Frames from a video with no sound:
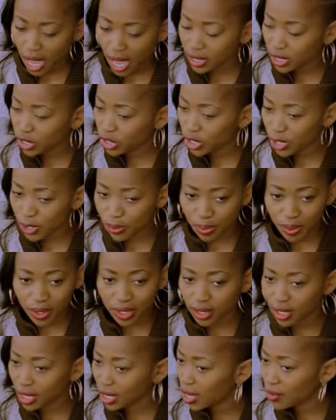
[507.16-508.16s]
it's just
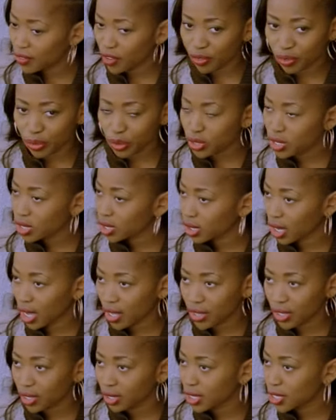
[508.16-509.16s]
been the love of music. I
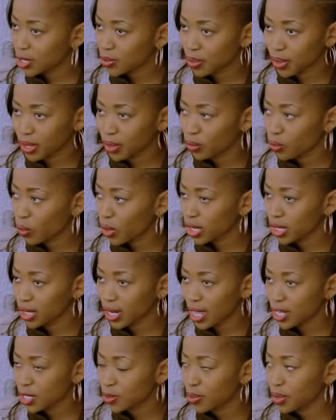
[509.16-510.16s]
think that's been what it
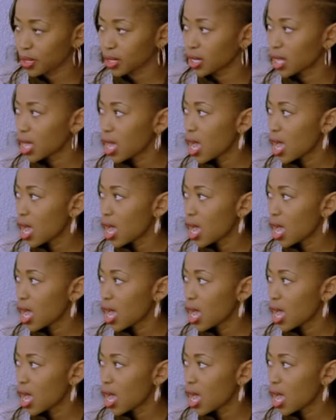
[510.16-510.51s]
has been.